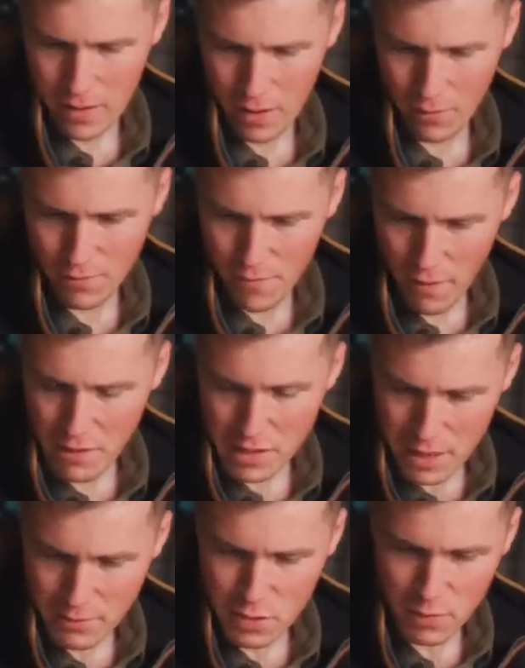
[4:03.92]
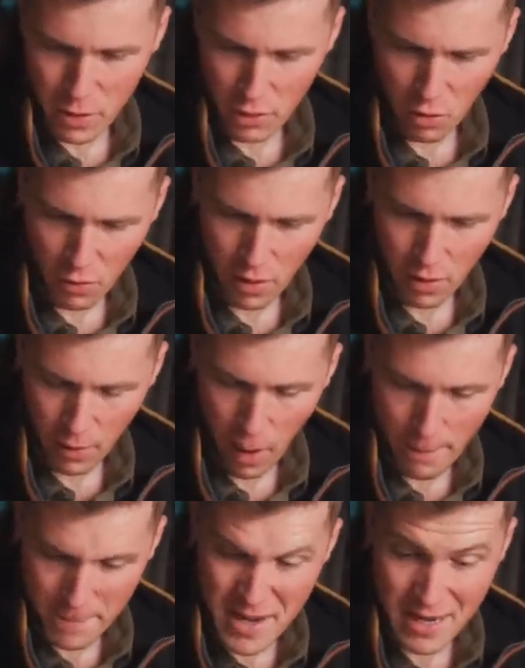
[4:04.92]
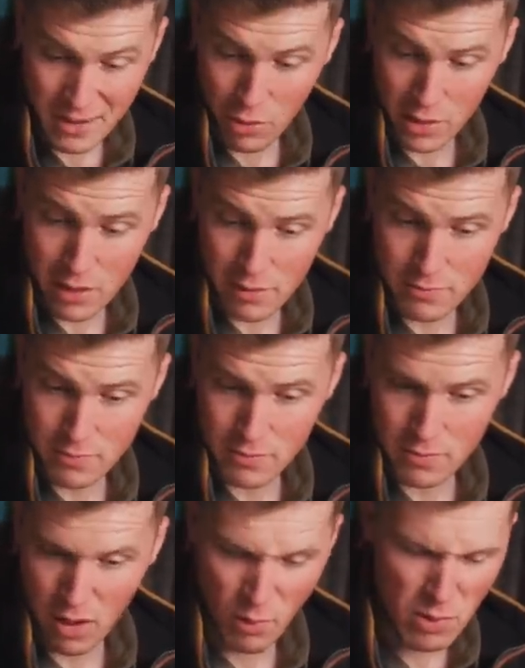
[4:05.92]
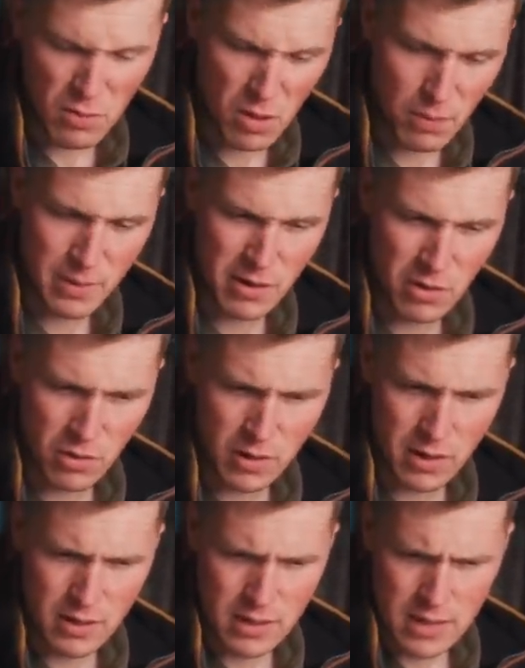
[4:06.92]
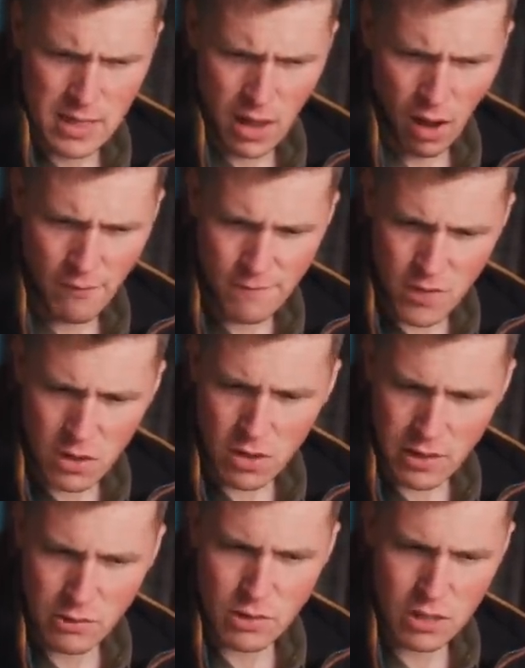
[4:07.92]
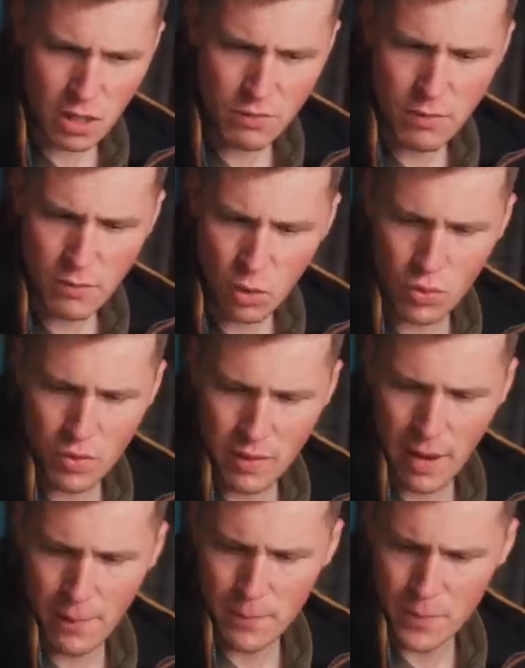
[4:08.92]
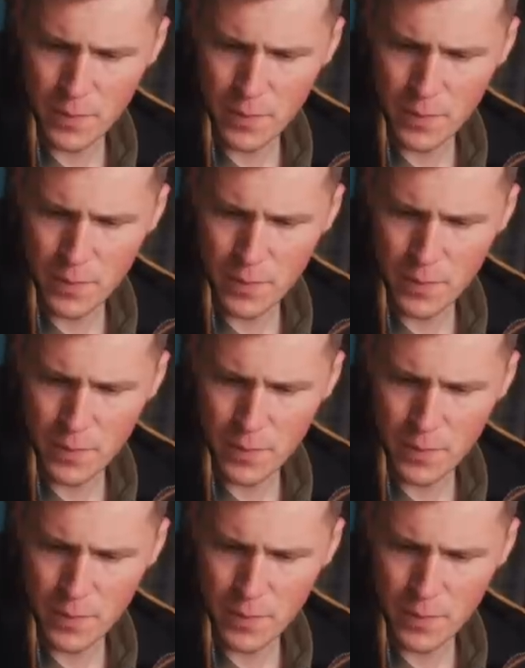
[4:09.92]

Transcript: I'm very tempted to put an offer, uh, a bid in on it. I will put a bid in on it. I feel like it will sell for more than that.